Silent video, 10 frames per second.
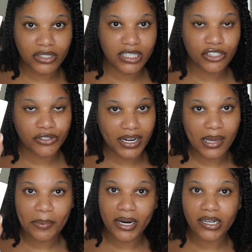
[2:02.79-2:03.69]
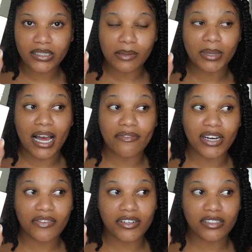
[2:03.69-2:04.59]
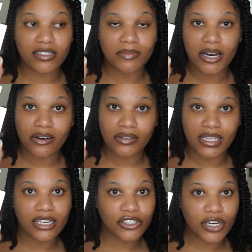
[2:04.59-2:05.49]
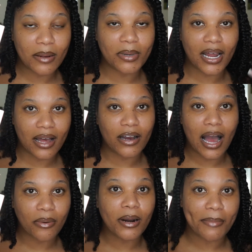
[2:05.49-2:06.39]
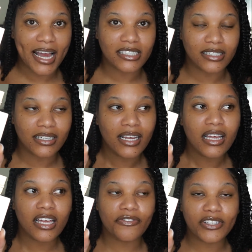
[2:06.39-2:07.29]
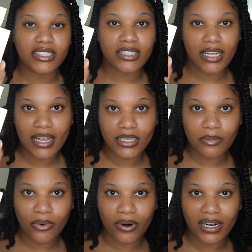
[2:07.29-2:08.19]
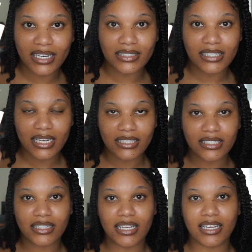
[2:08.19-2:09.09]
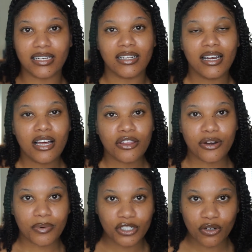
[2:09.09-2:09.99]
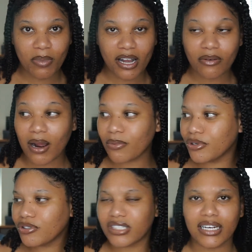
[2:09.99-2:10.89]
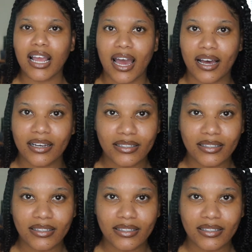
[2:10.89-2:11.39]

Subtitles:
extrait apparently, but I've never smelled the extrait, but I would imagine if it's slightly more intense than the original Baccarat Rouge, then yeah.